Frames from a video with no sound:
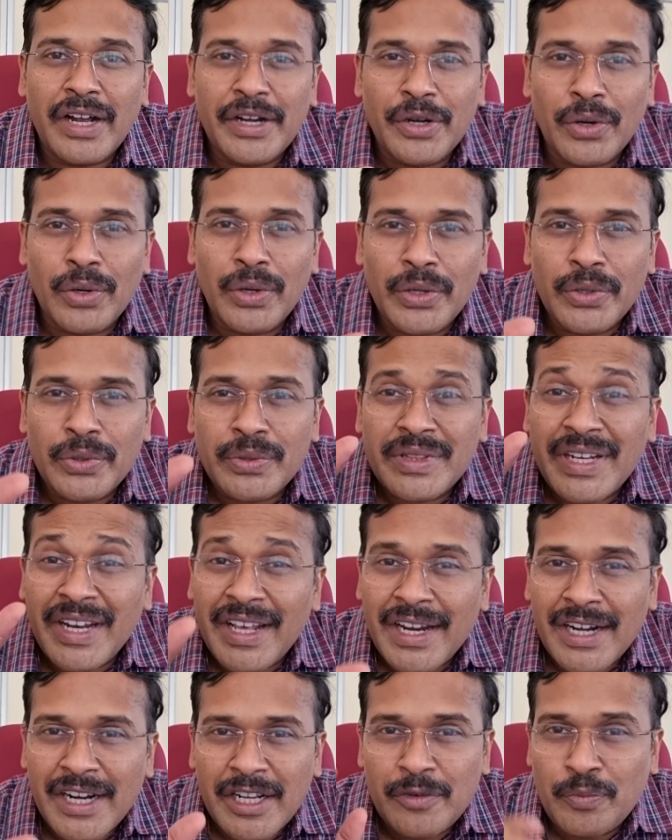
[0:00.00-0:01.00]
told you
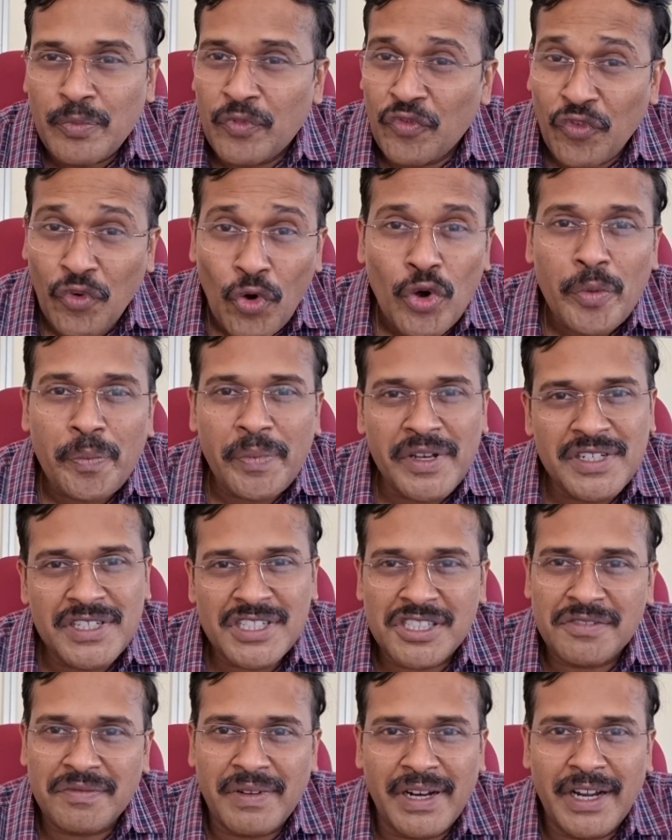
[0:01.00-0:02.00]
304
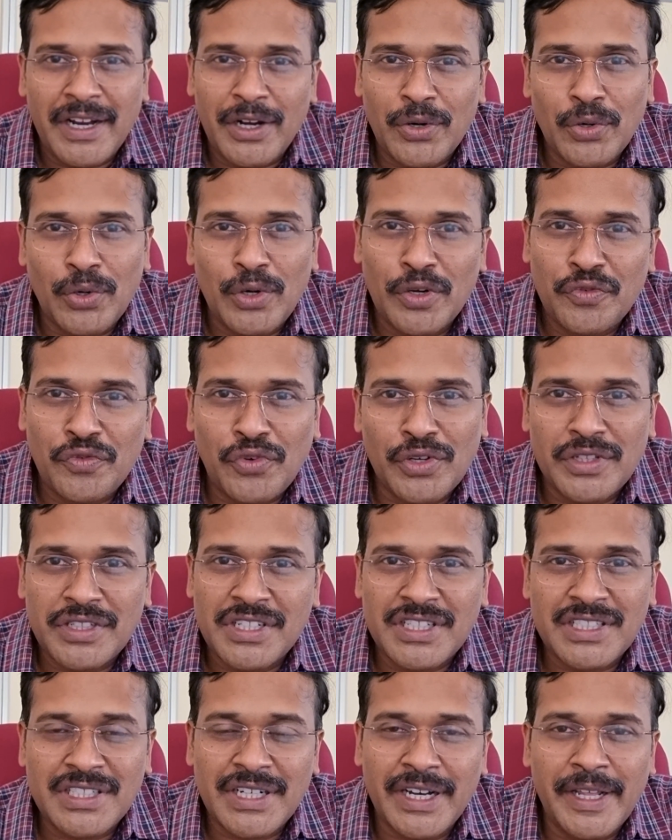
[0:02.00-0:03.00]
patients were enrolled for this
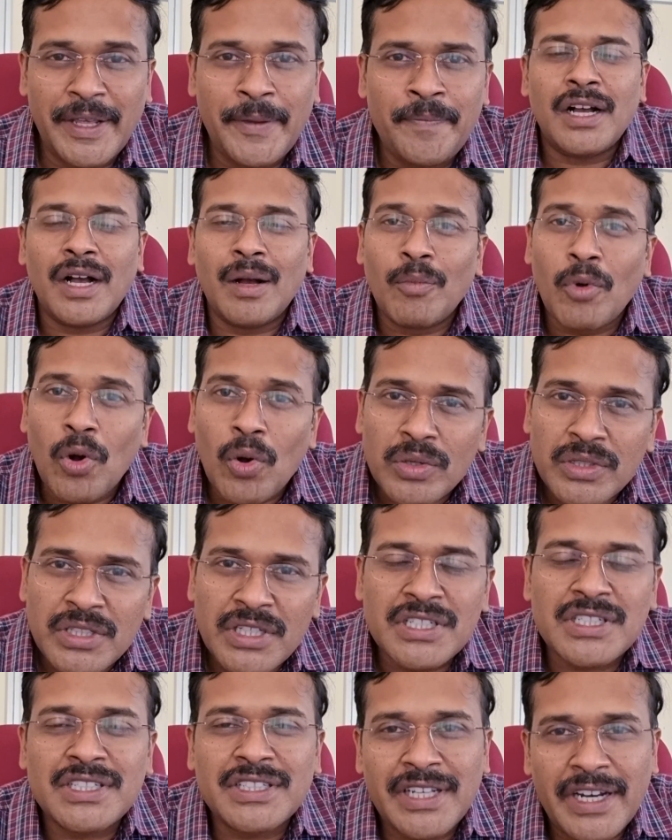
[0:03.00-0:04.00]
study. Among
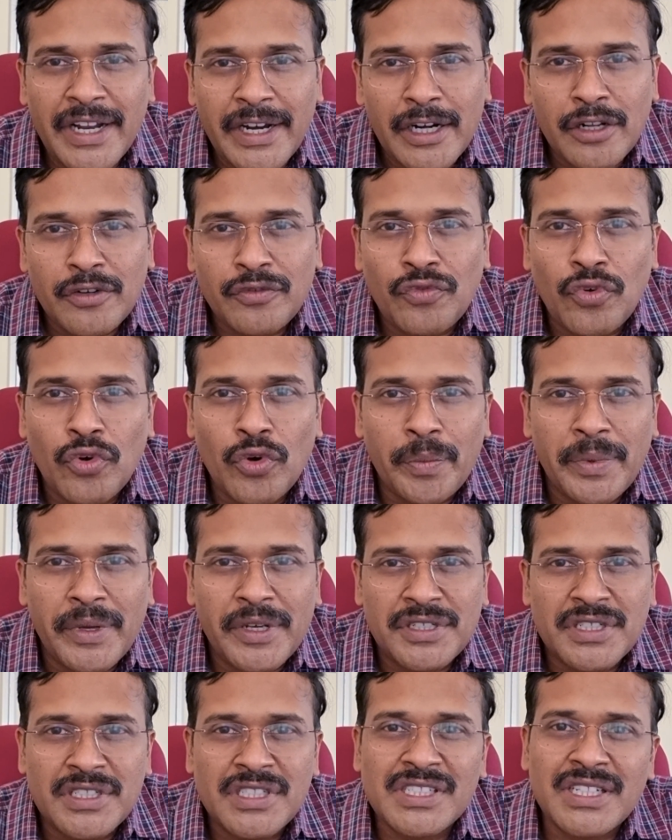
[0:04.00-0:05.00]
these 304
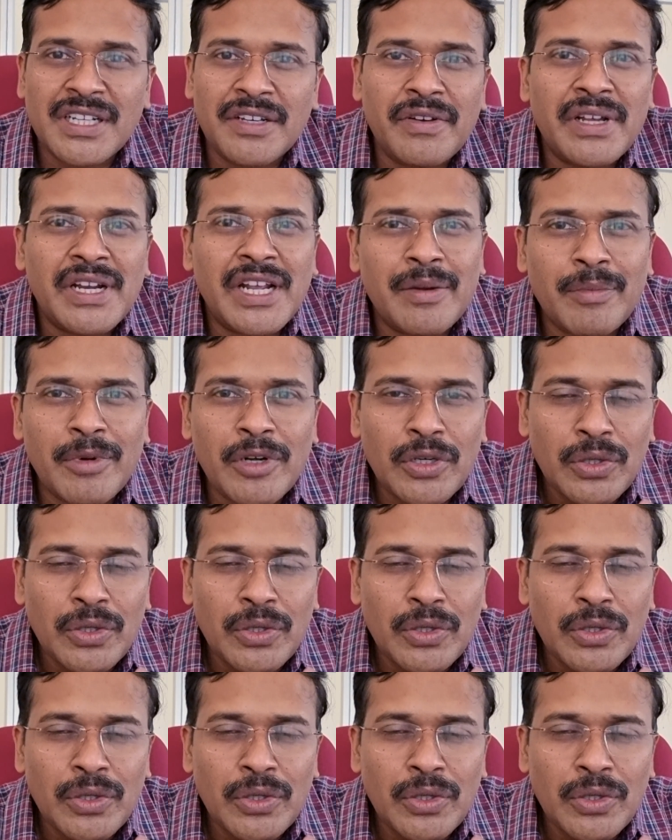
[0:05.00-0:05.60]
patients, they were able